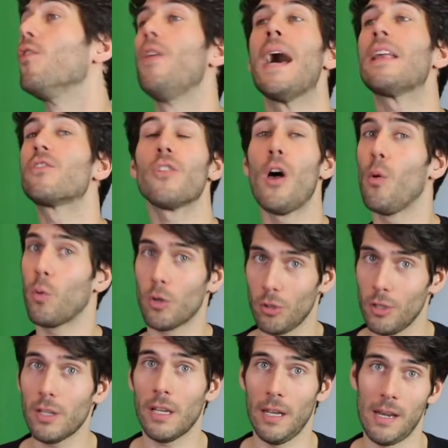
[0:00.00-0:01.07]
That's all we're
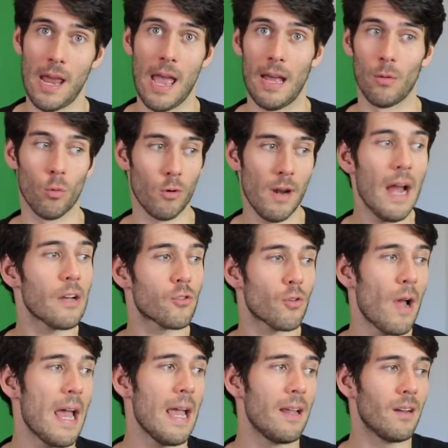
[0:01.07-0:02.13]
looking at. We're not
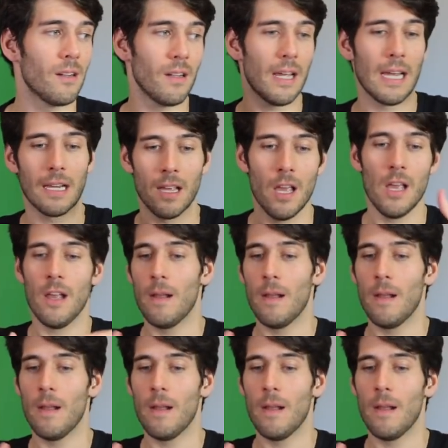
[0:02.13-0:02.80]
trying to like